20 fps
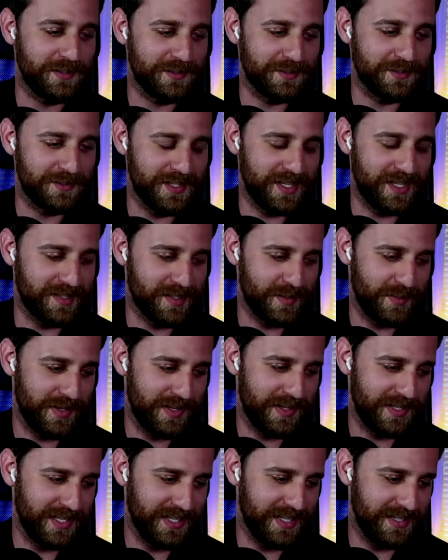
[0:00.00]
talks about,
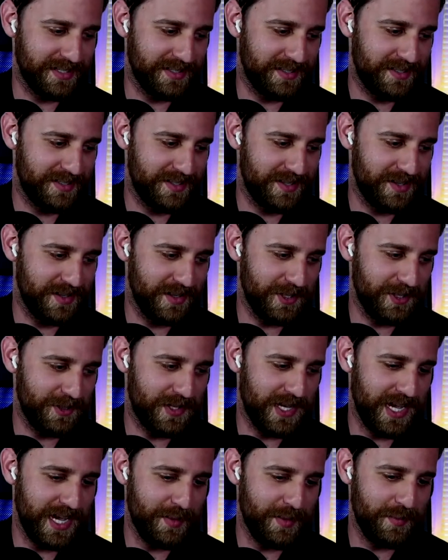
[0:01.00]
is you
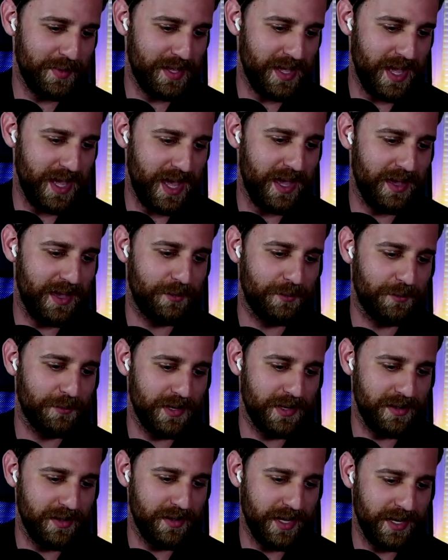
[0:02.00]
can't be
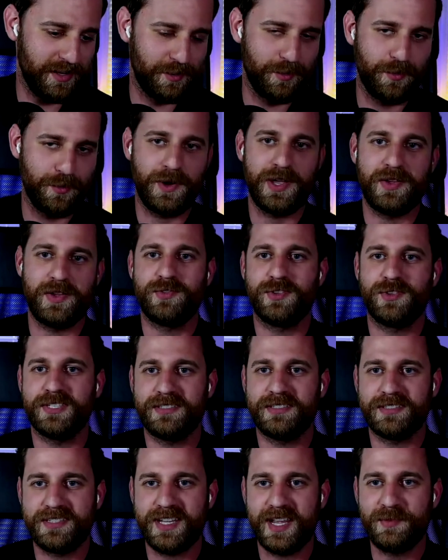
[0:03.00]
angry and grateful at the
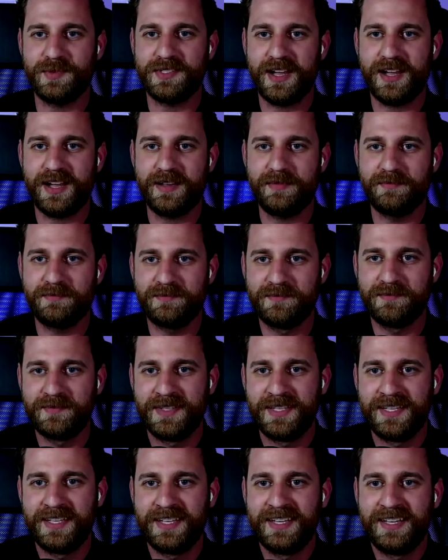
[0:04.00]
same time.
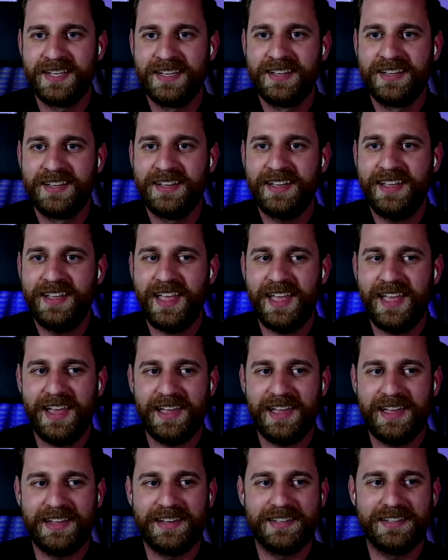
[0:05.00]

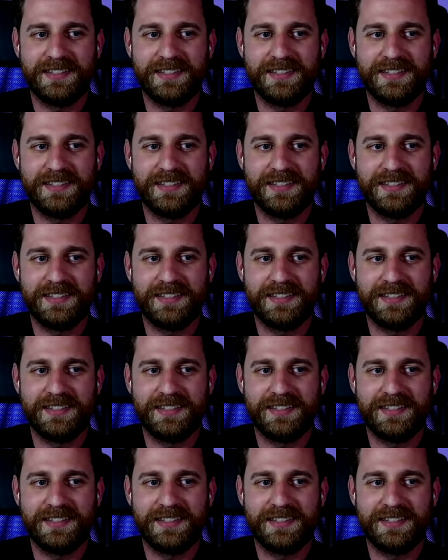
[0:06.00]
And